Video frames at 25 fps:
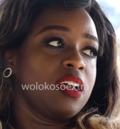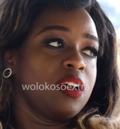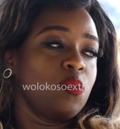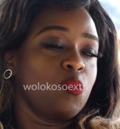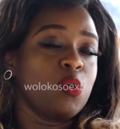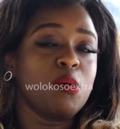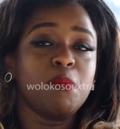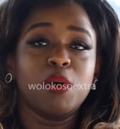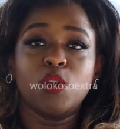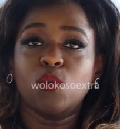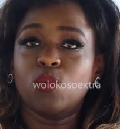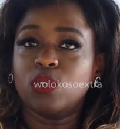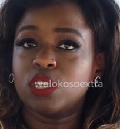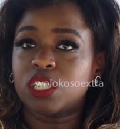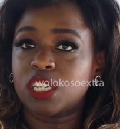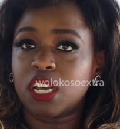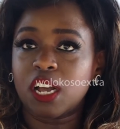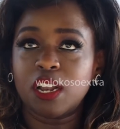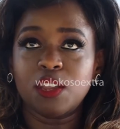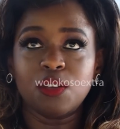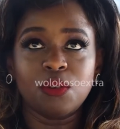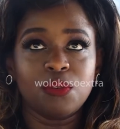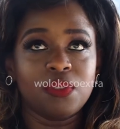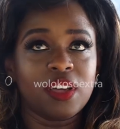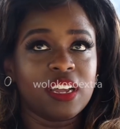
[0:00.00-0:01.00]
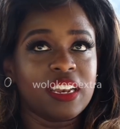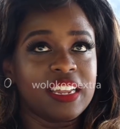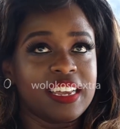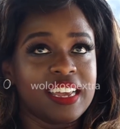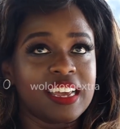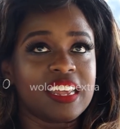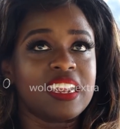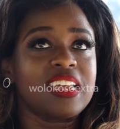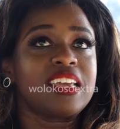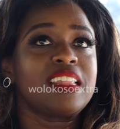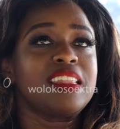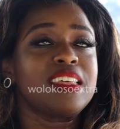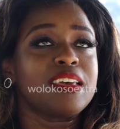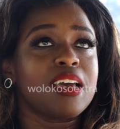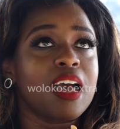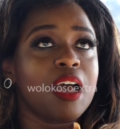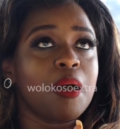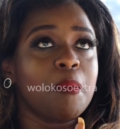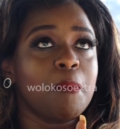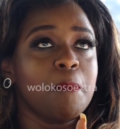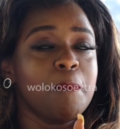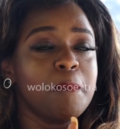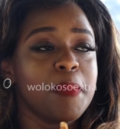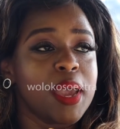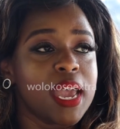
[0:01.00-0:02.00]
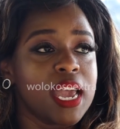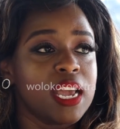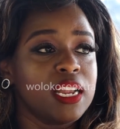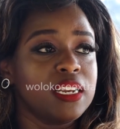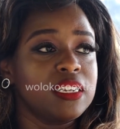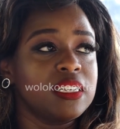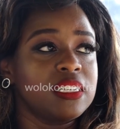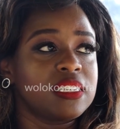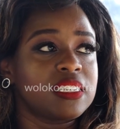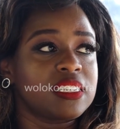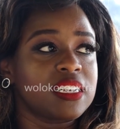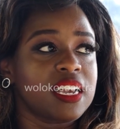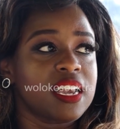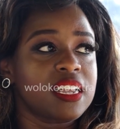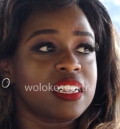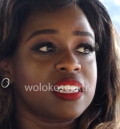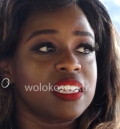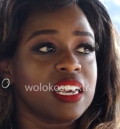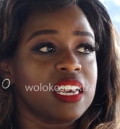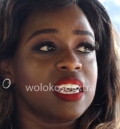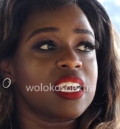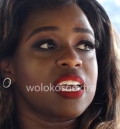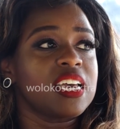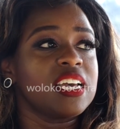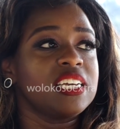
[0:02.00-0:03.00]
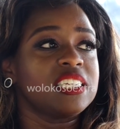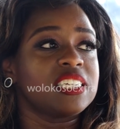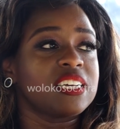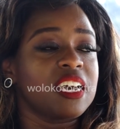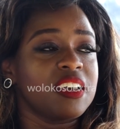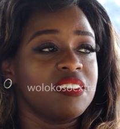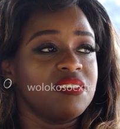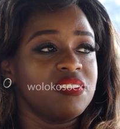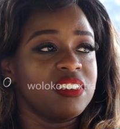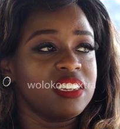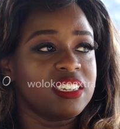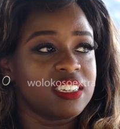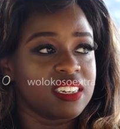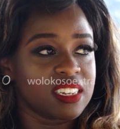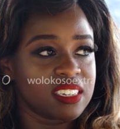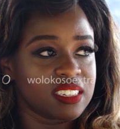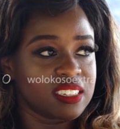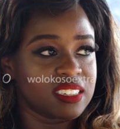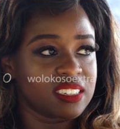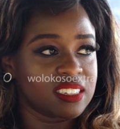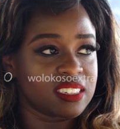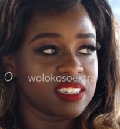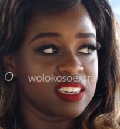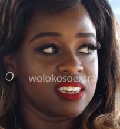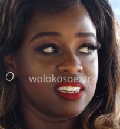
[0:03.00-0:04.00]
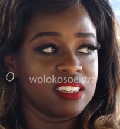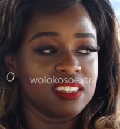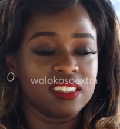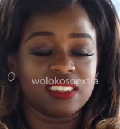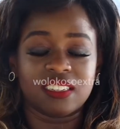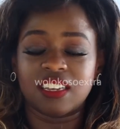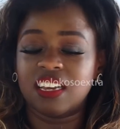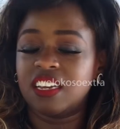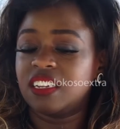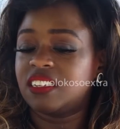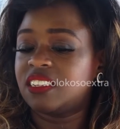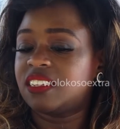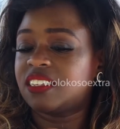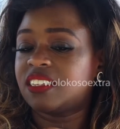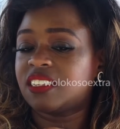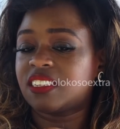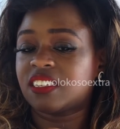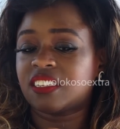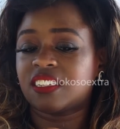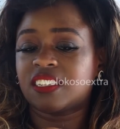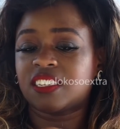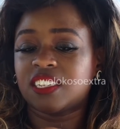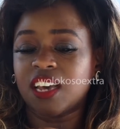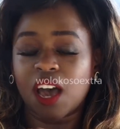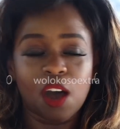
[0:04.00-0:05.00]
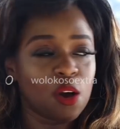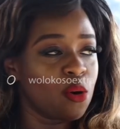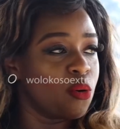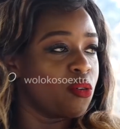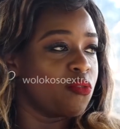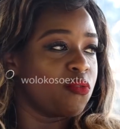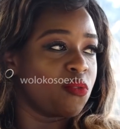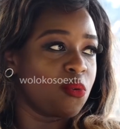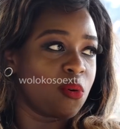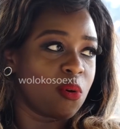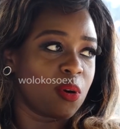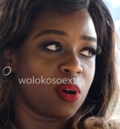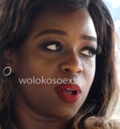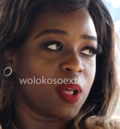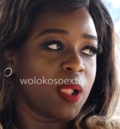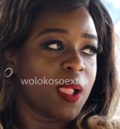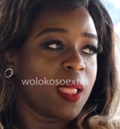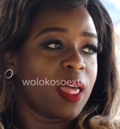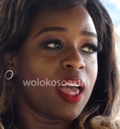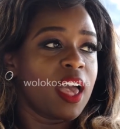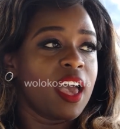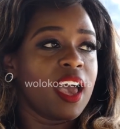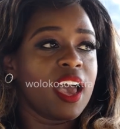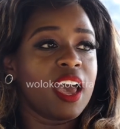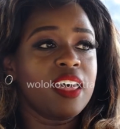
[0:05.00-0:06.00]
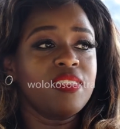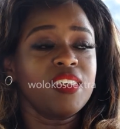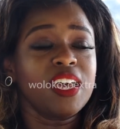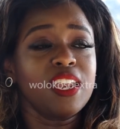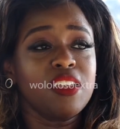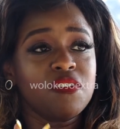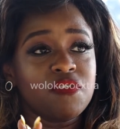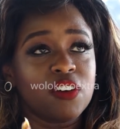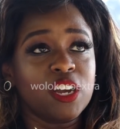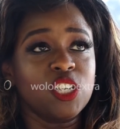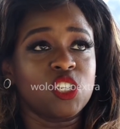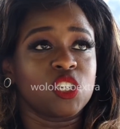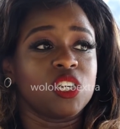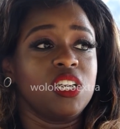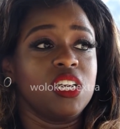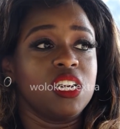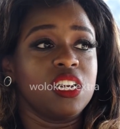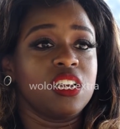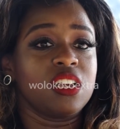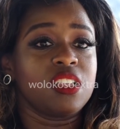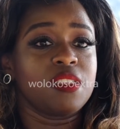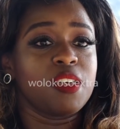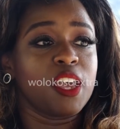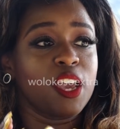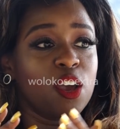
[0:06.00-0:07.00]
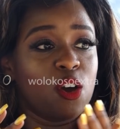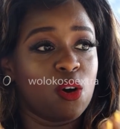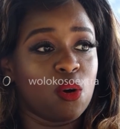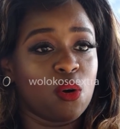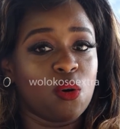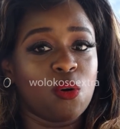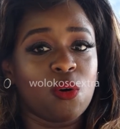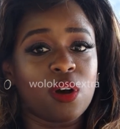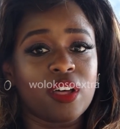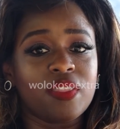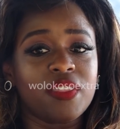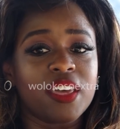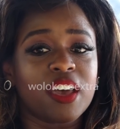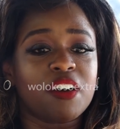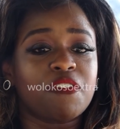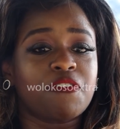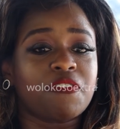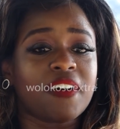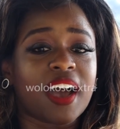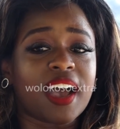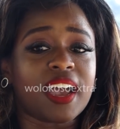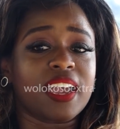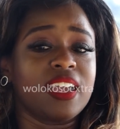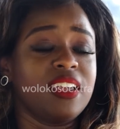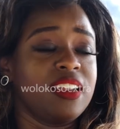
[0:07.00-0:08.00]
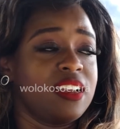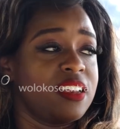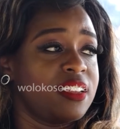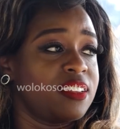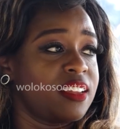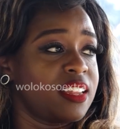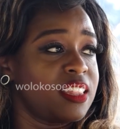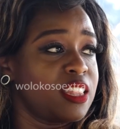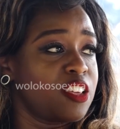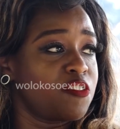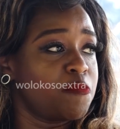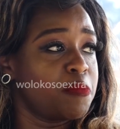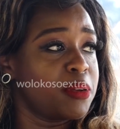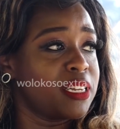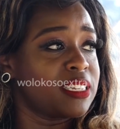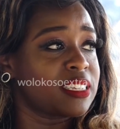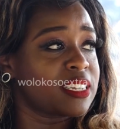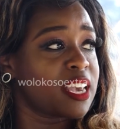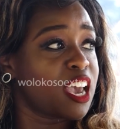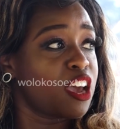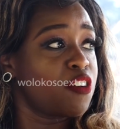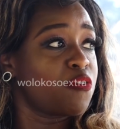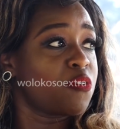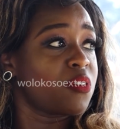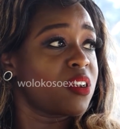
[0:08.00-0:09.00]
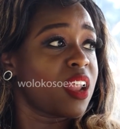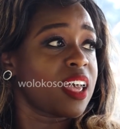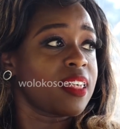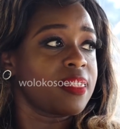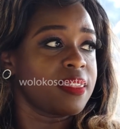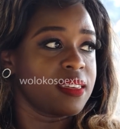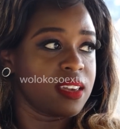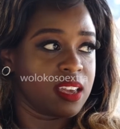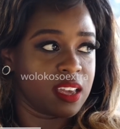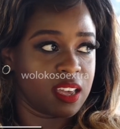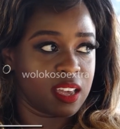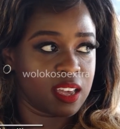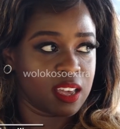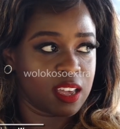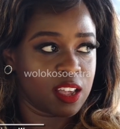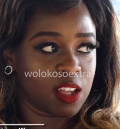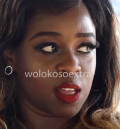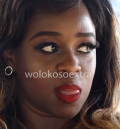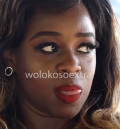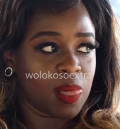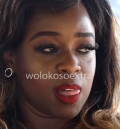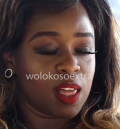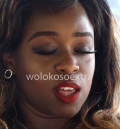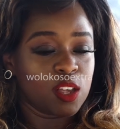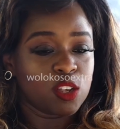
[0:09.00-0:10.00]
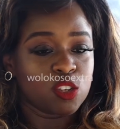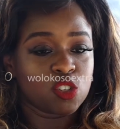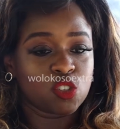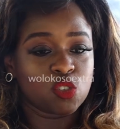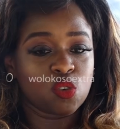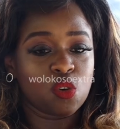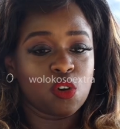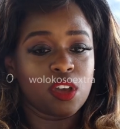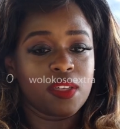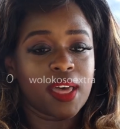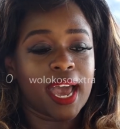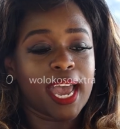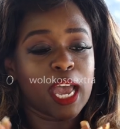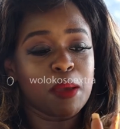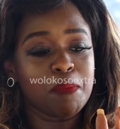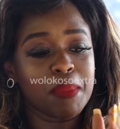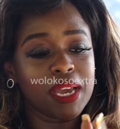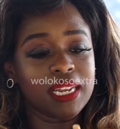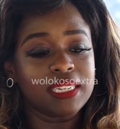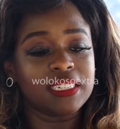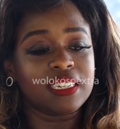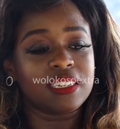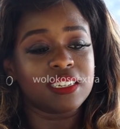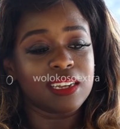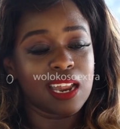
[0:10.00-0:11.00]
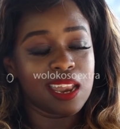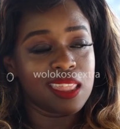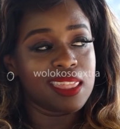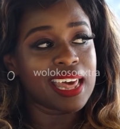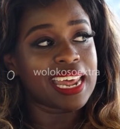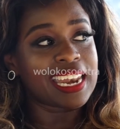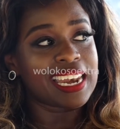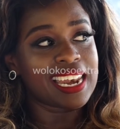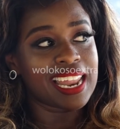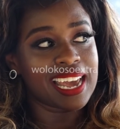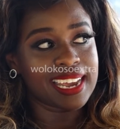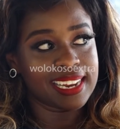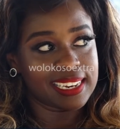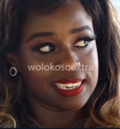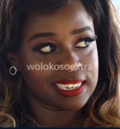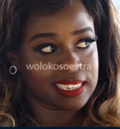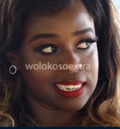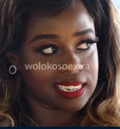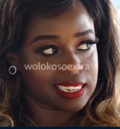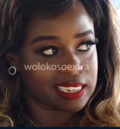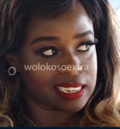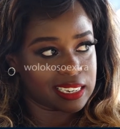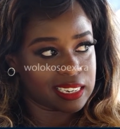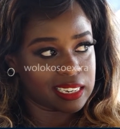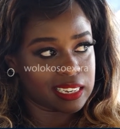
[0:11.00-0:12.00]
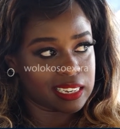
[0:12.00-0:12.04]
Women will tell you that getting their men to take HIV tests is a tug of war, and then eventually they go and they're fine and they've been scared for nothing. So I meant it in that light.